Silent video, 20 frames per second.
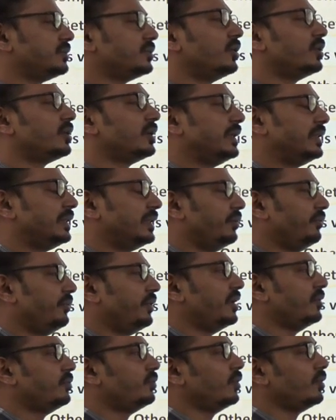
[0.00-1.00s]
or in the
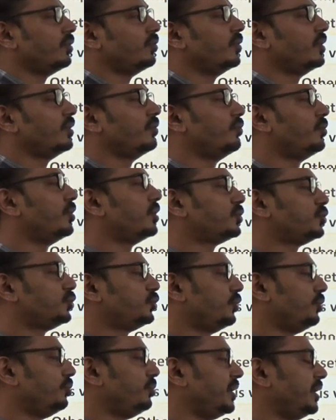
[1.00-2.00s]
way forward what
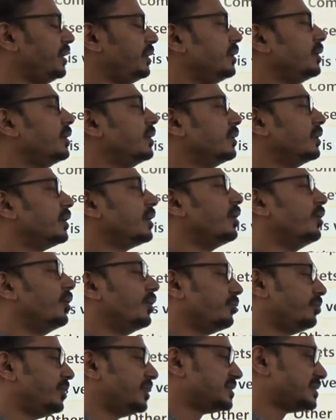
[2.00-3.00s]
should be the
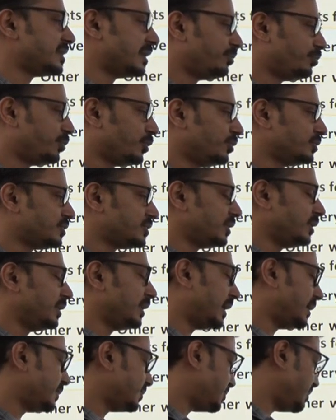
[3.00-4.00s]
government's approach
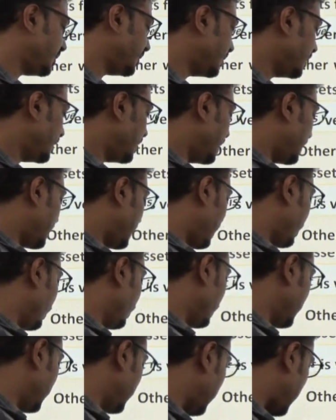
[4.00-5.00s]
largely.
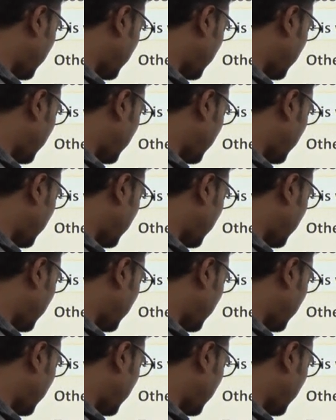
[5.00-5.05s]
Now the